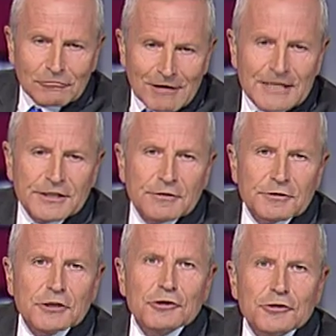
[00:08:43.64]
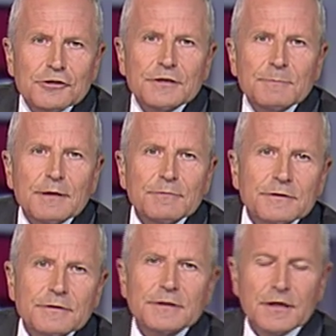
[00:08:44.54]
great news, and good to be able
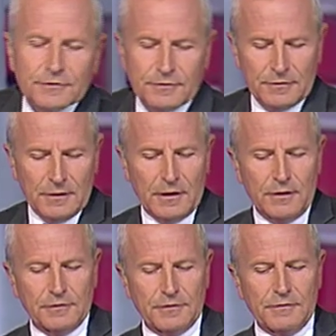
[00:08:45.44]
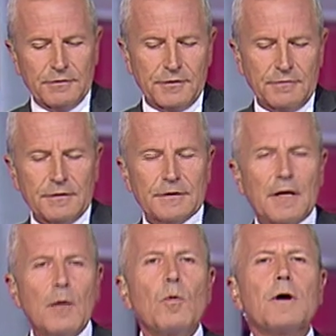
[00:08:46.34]
to start on a, a good news story
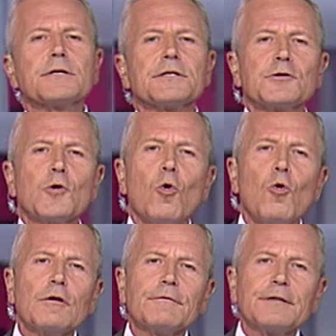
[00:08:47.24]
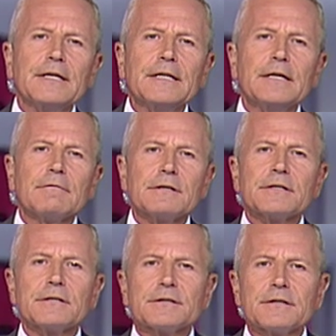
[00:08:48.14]
tonight. Well done to all of the uh,
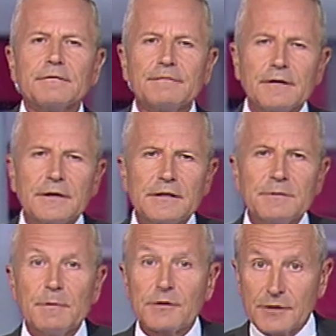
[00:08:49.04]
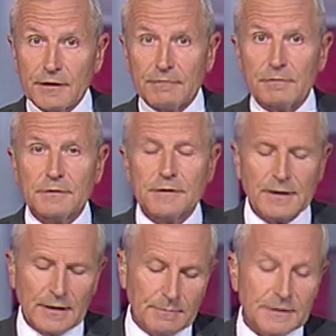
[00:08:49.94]
residents of uh, East Marsh and, of course,
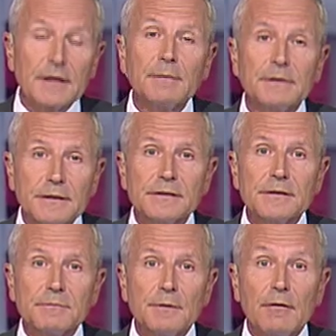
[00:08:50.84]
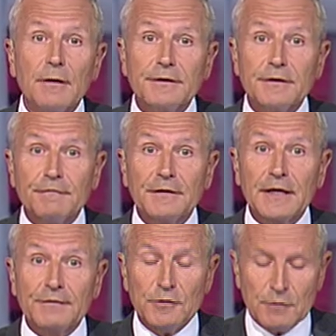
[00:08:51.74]
uh, Humberside Police as well. And don't forget,
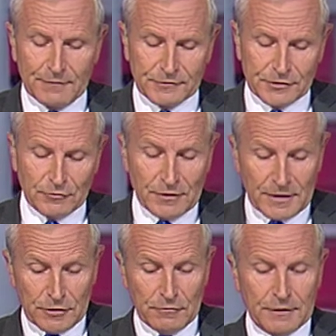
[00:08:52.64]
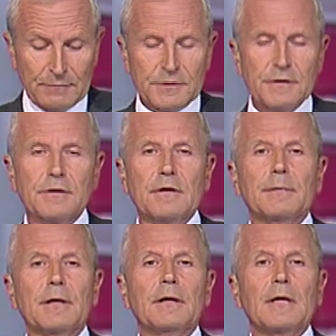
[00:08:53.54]
if you have a story that you think we should know
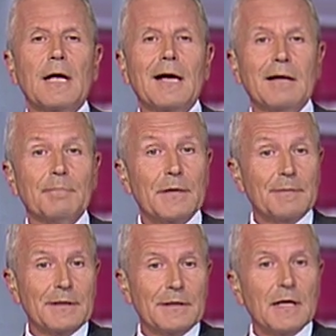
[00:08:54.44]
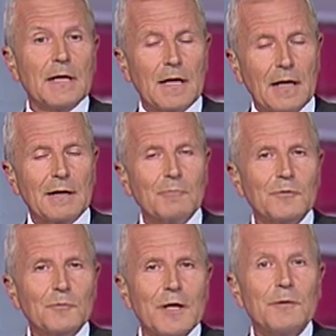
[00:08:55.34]
about, uh, maybe uh,
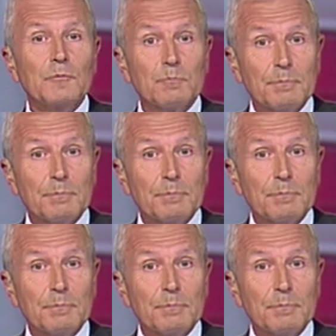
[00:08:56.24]
where